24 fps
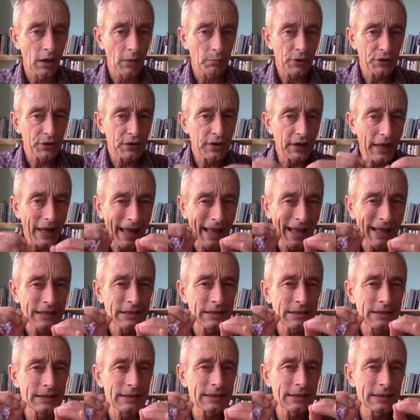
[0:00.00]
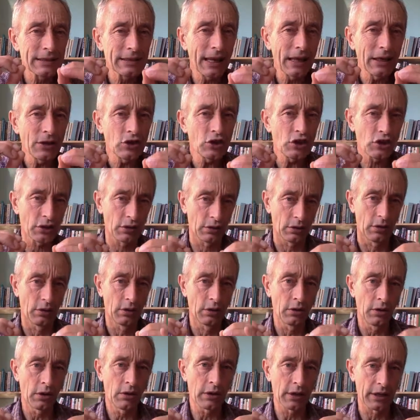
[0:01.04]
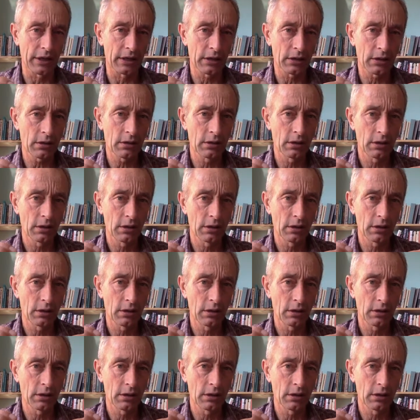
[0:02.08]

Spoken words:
but an existential longing